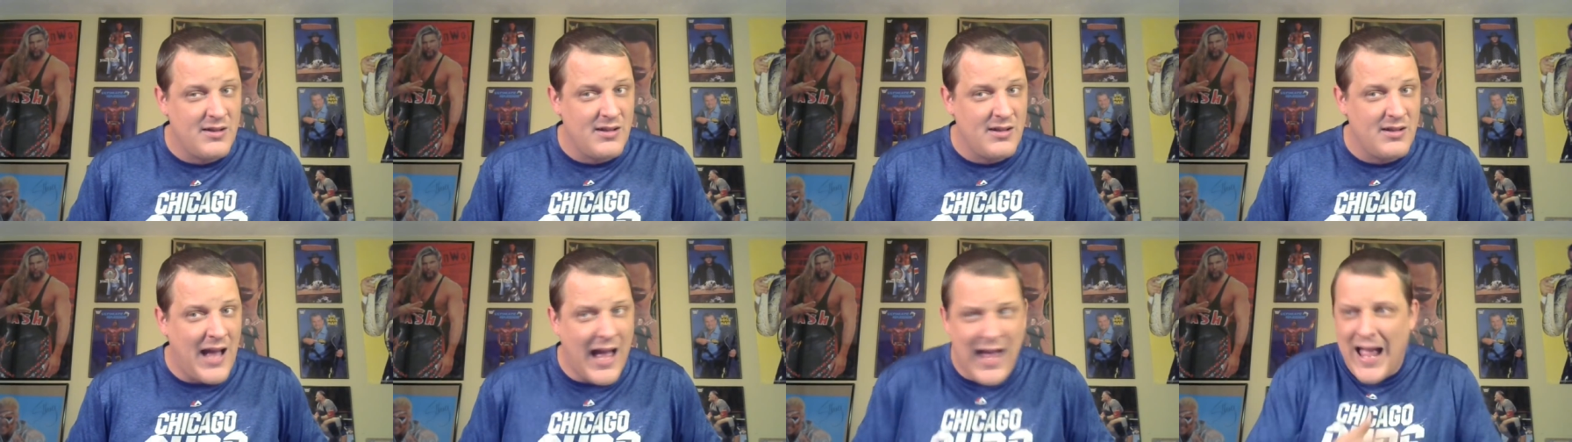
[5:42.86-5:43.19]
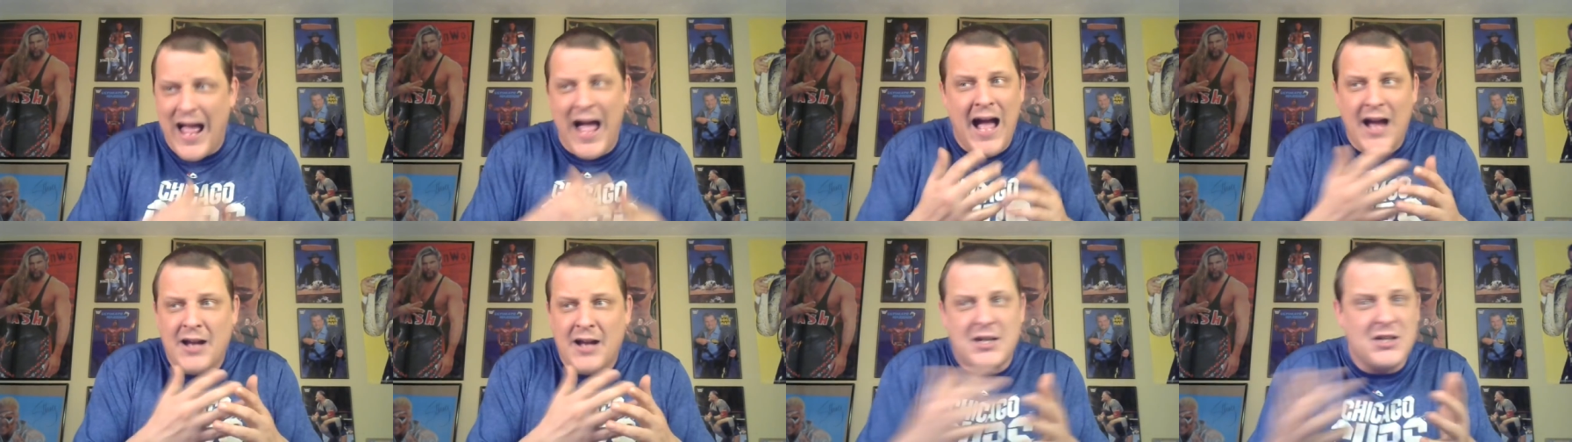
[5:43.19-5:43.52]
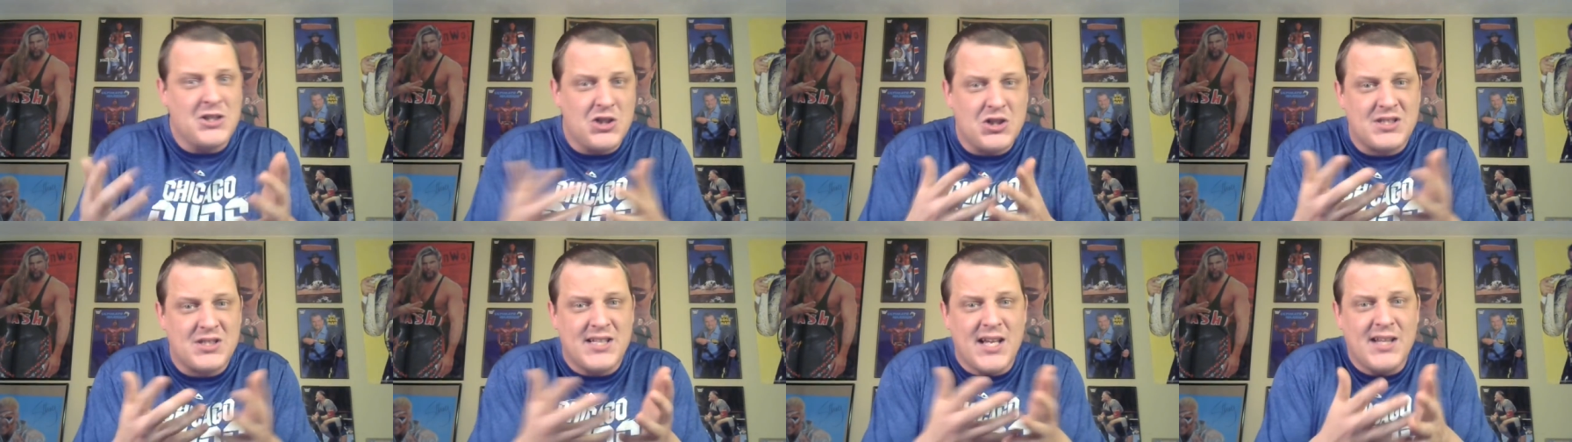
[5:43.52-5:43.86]
How could
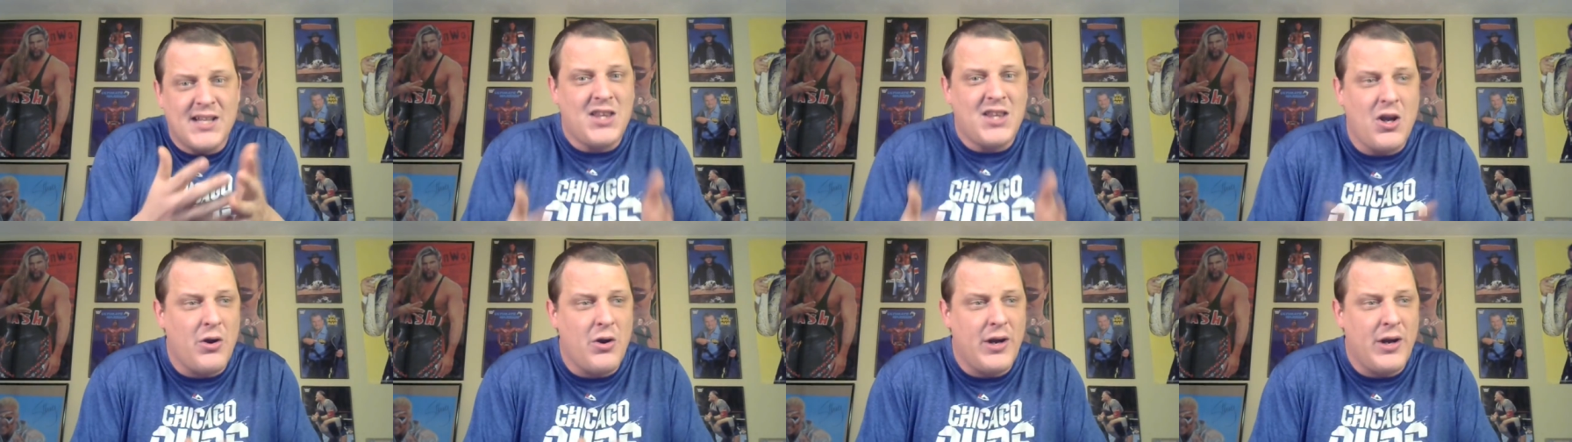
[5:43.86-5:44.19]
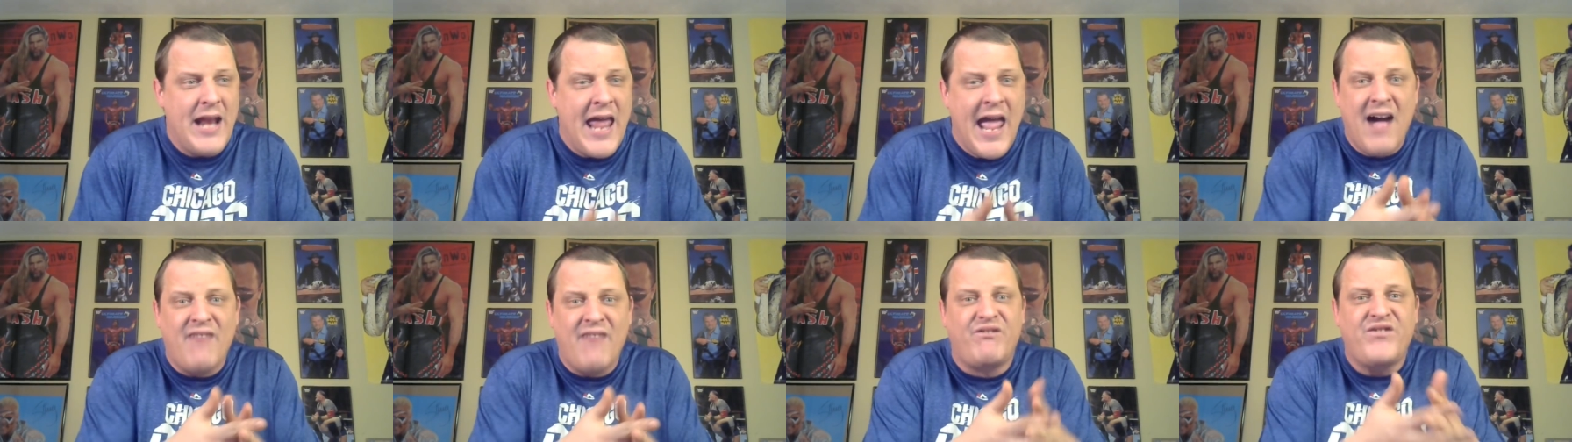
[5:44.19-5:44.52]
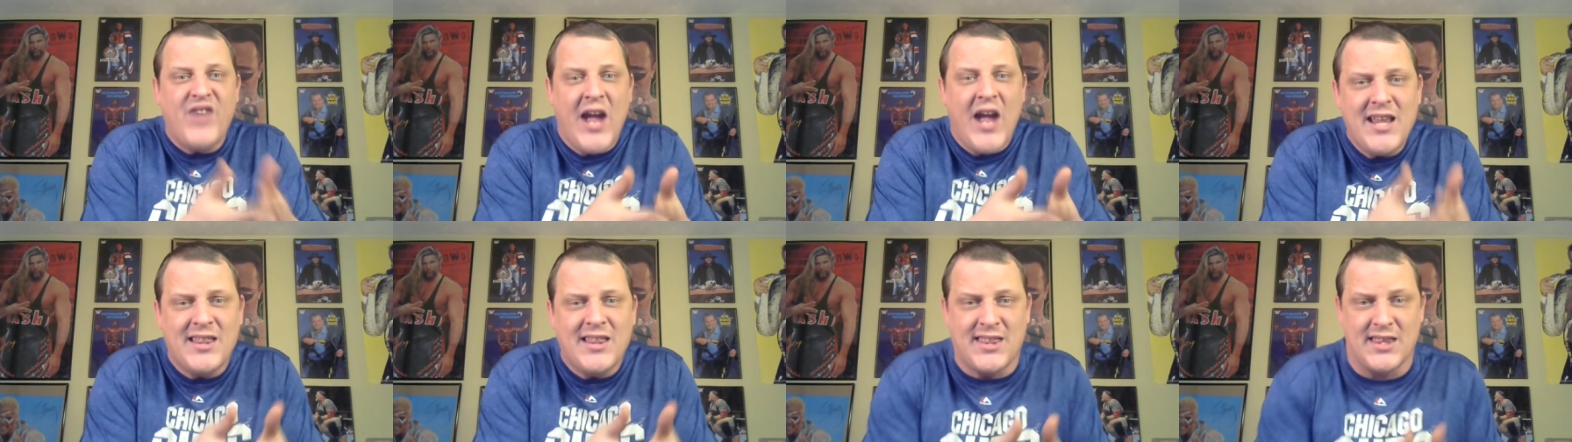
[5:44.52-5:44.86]
you sit there and have
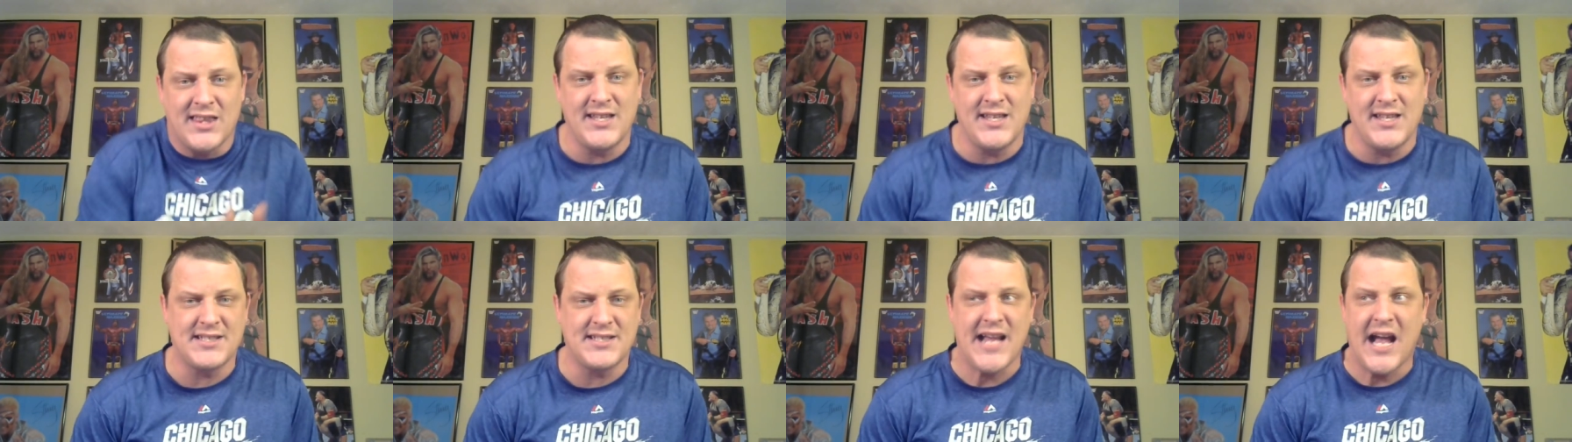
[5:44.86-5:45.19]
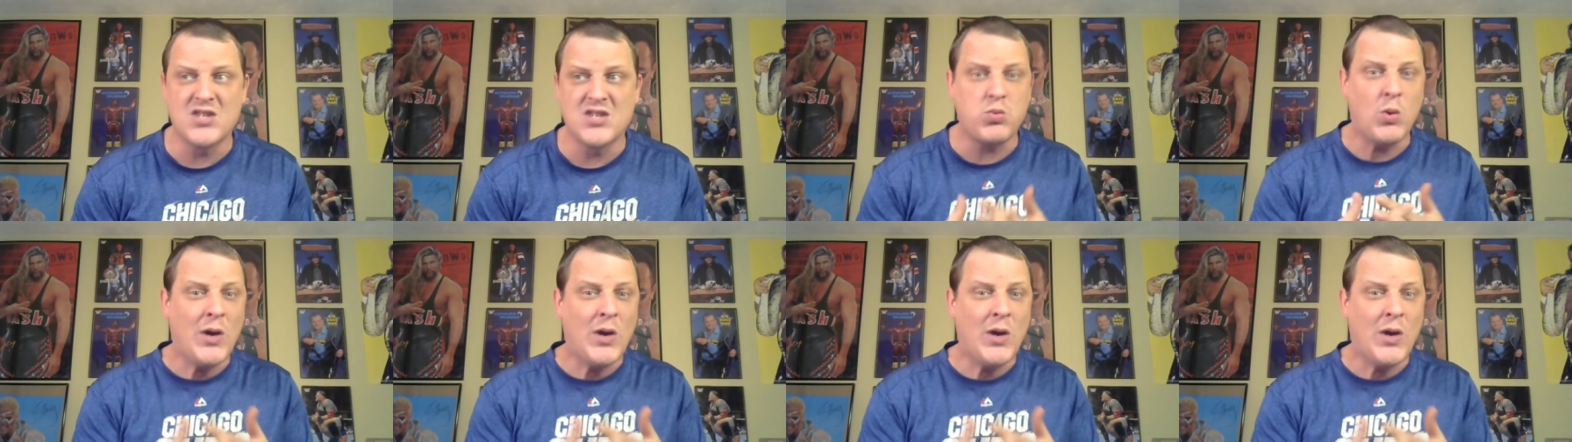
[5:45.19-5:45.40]
faith in these guys?